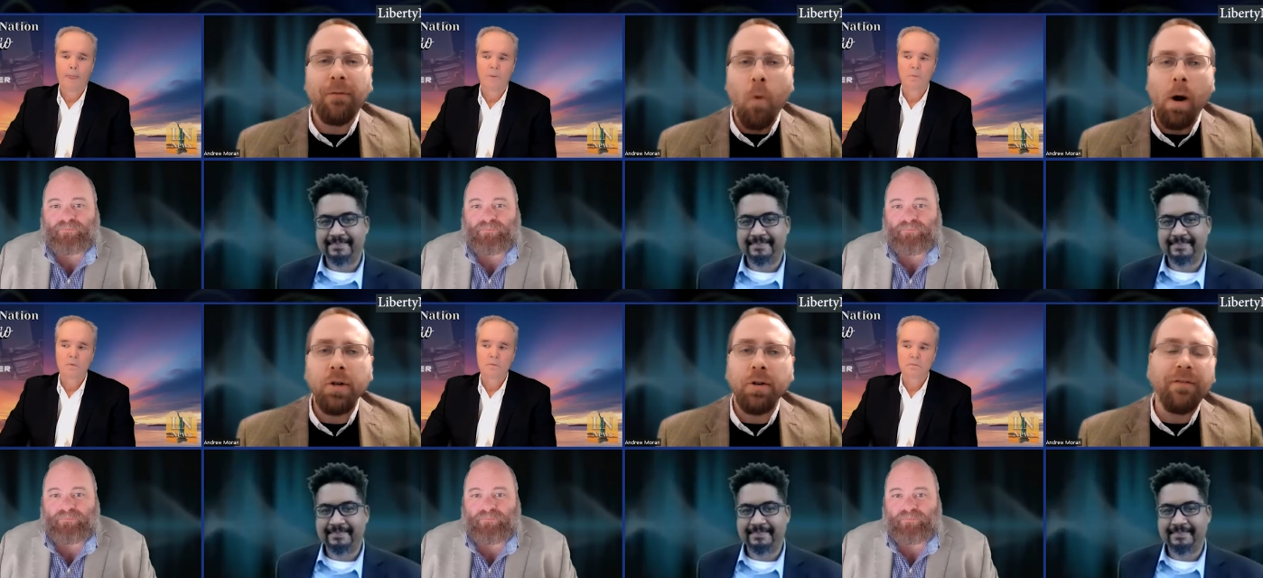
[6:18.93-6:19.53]

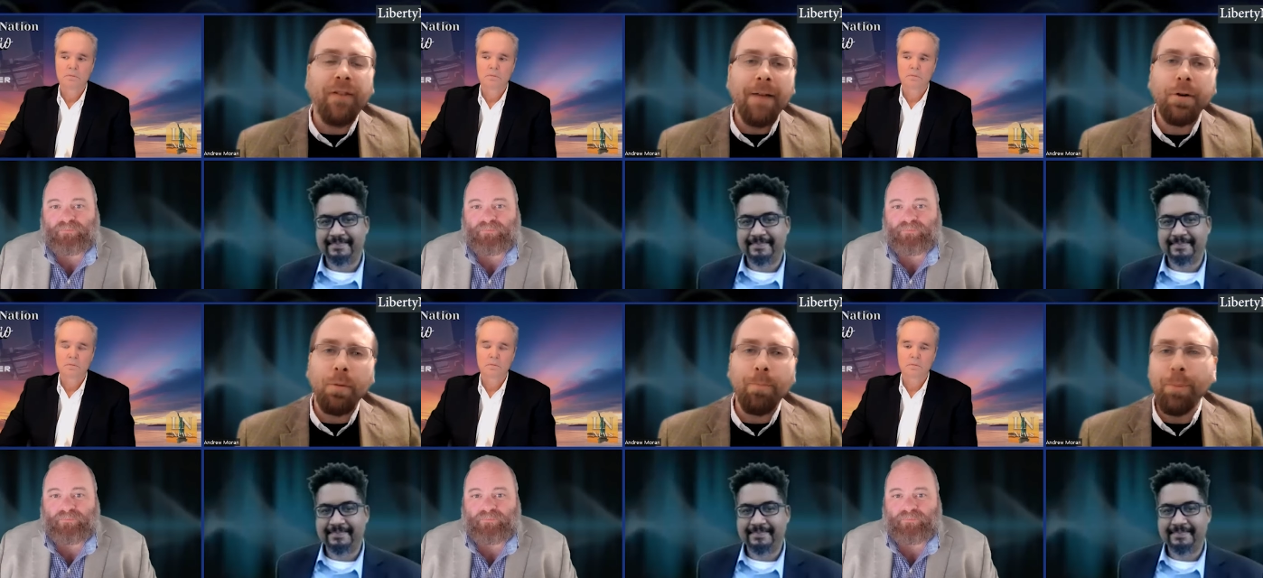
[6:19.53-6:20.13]
Speaker 1: 400 to
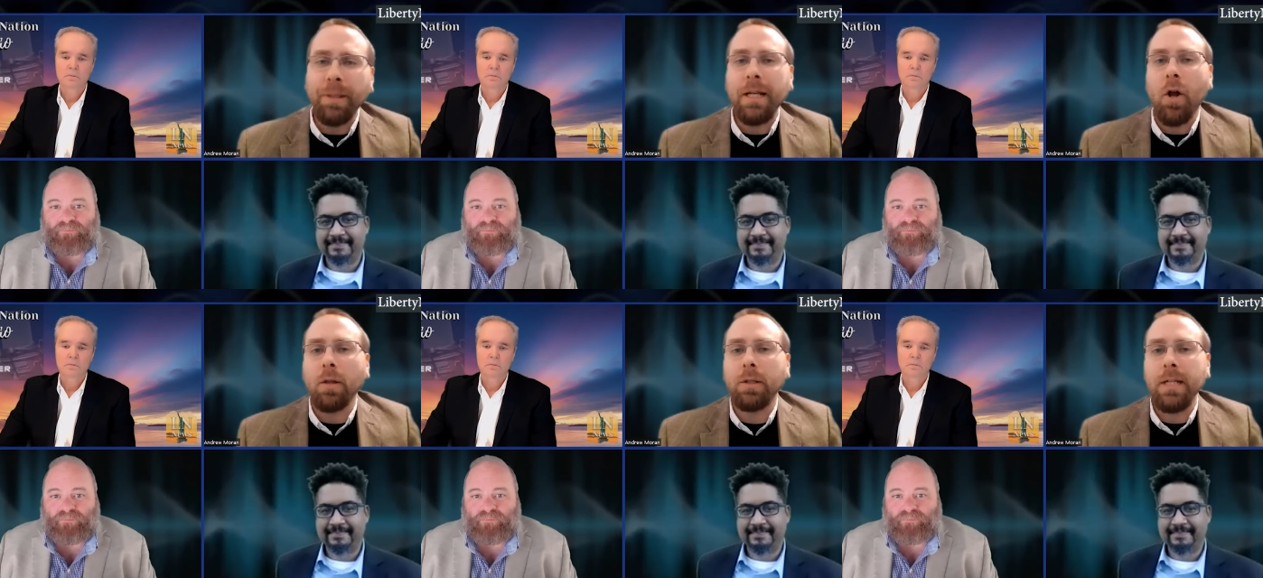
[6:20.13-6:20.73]
500
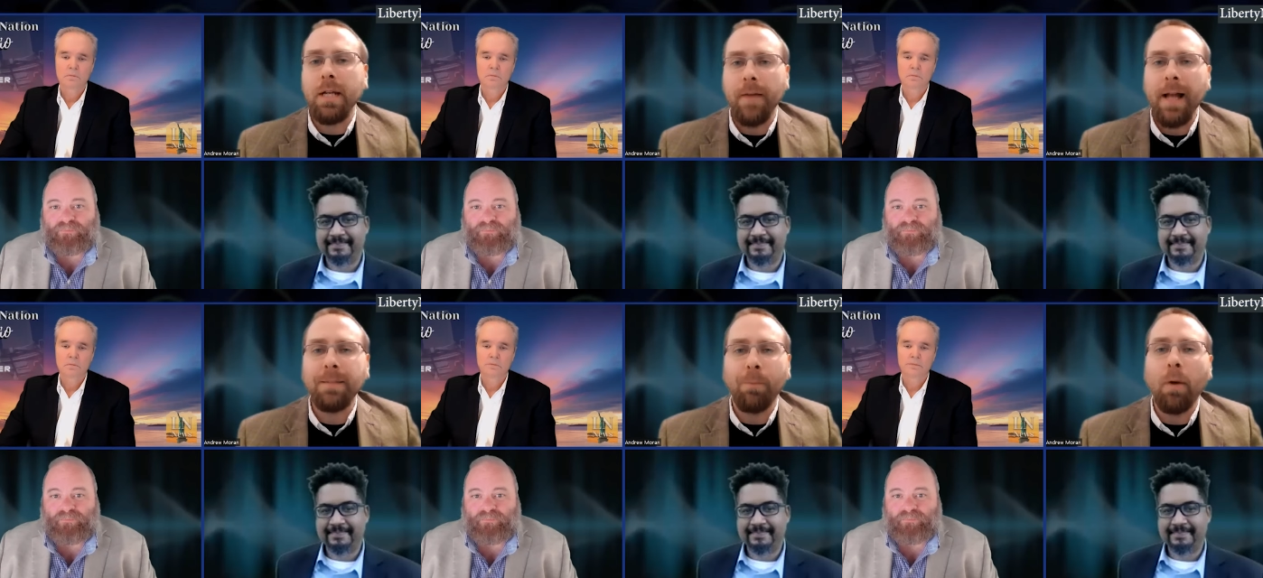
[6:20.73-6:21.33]
billion dollars a year.
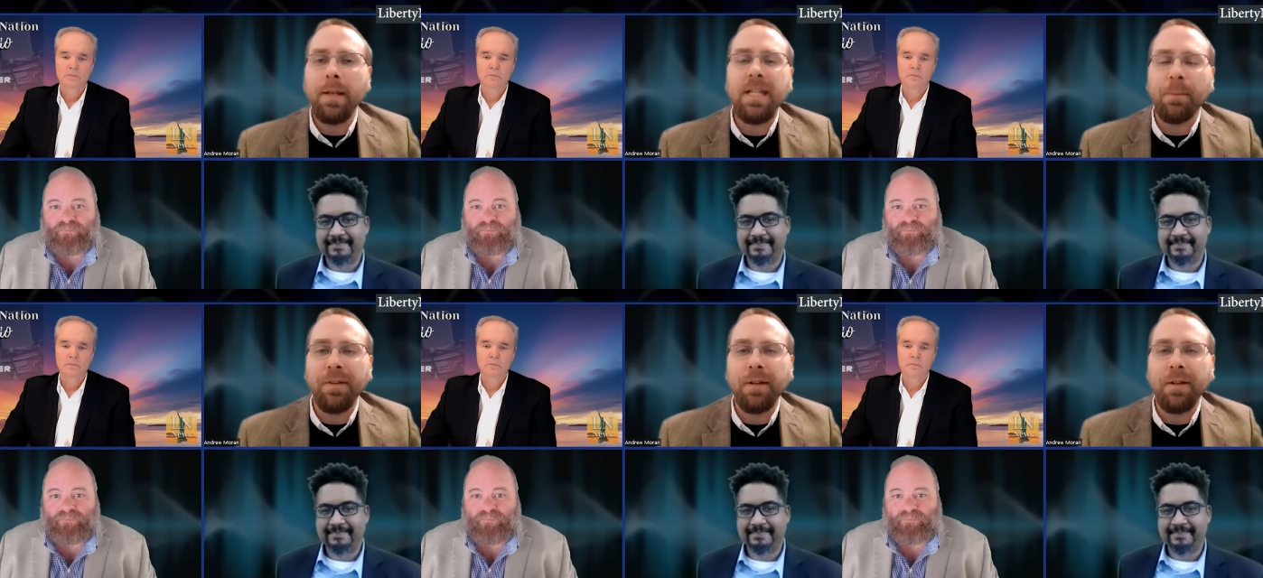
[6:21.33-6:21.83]
That's more than some of